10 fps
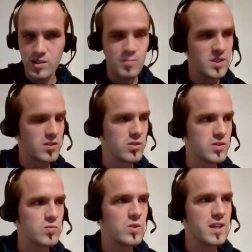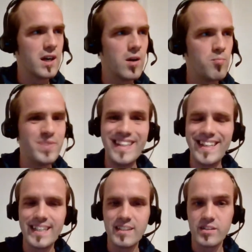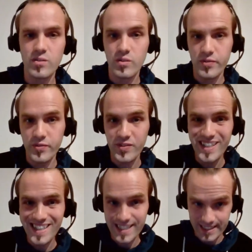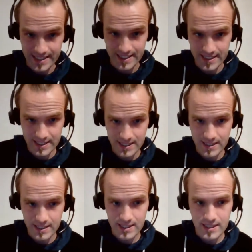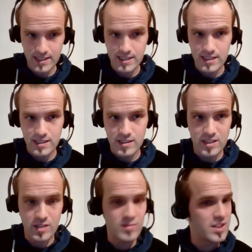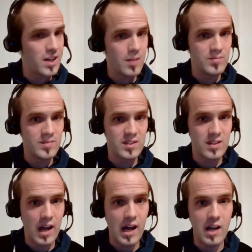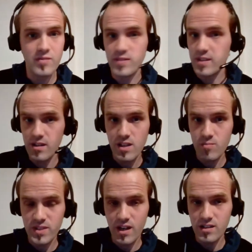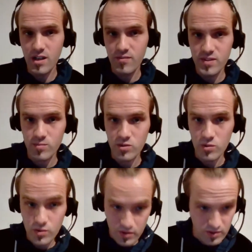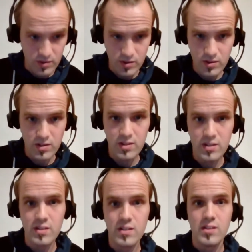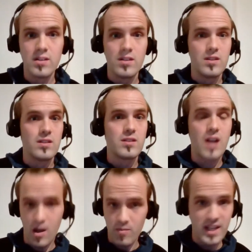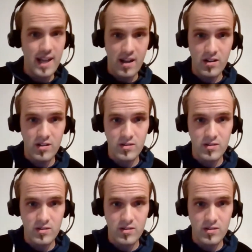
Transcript: because we are beings of feelings. Sometimes I feel a little bit uncomfortable also coming out